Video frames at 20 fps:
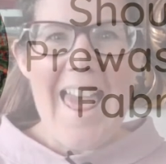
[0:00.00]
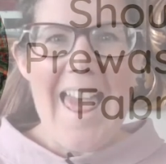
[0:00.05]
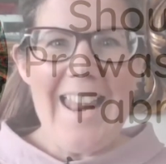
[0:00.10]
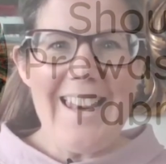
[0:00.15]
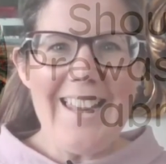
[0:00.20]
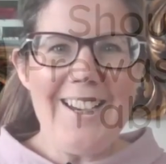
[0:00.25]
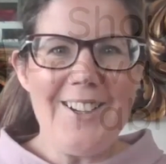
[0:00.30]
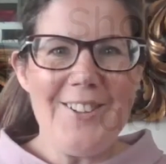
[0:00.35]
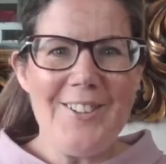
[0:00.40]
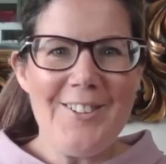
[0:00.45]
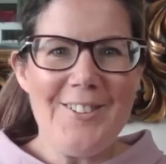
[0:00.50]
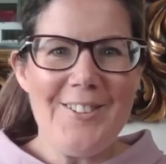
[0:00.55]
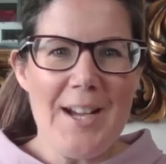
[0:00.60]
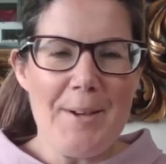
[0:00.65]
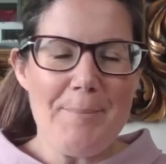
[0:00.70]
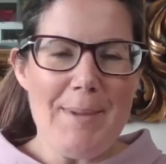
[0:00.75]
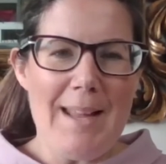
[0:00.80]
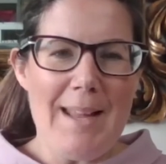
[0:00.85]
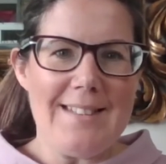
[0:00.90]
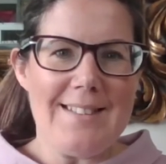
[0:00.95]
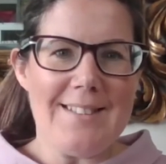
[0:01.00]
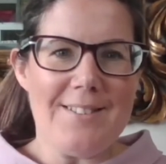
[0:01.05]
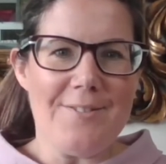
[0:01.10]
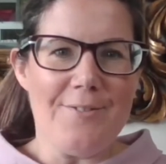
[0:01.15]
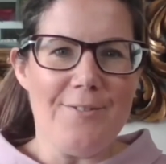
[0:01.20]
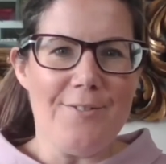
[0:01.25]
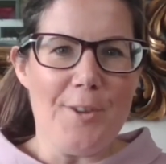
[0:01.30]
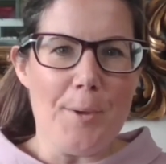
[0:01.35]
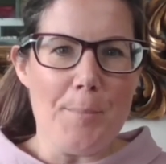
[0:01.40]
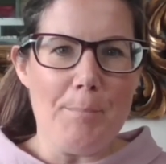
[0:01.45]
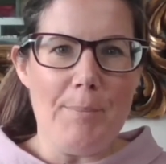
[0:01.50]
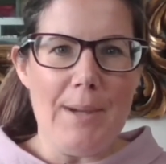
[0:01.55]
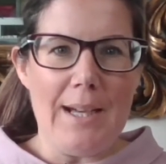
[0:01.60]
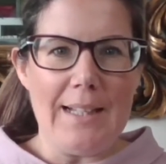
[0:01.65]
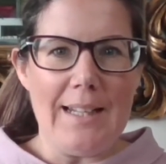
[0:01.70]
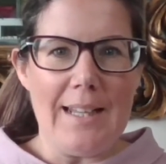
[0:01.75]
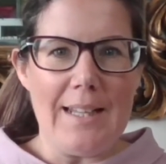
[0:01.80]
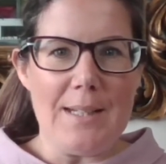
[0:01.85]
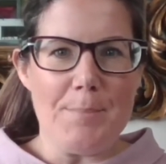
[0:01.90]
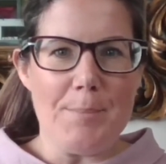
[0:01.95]
Hello, I'm Alison from
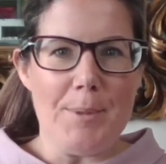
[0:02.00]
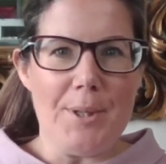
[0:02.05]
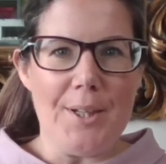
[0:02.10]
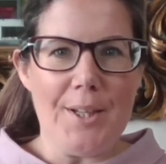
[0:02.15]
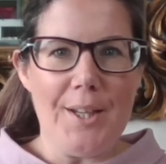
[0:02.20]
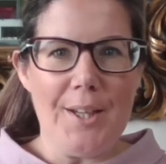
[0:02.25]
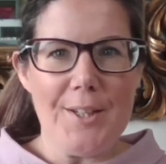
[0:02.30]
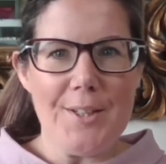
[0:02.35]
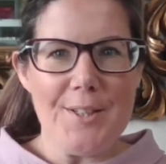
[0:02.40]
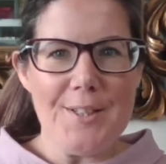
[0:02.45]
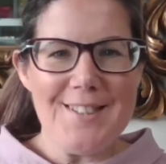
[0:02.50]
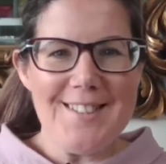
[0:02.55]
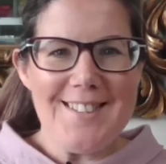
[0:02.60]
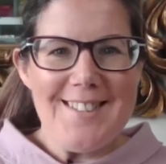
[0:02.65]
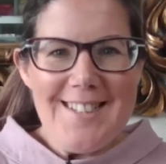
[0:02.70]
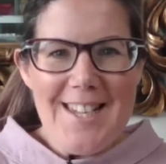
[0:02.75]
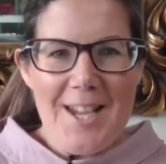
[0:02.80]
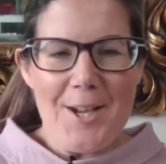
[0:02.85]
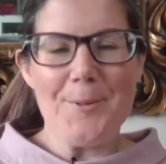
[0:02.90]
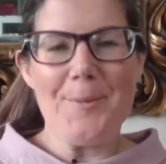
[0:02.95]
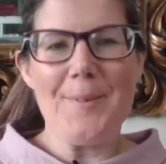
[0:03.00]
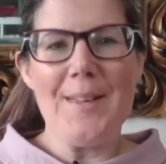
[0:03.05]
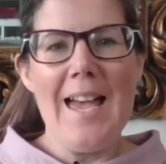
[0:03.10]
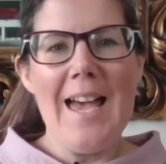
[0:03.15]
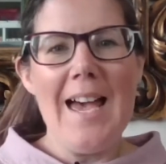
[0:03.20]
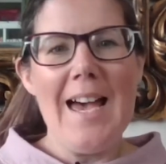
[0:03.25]
Bag Lady Bird Learn to Sew,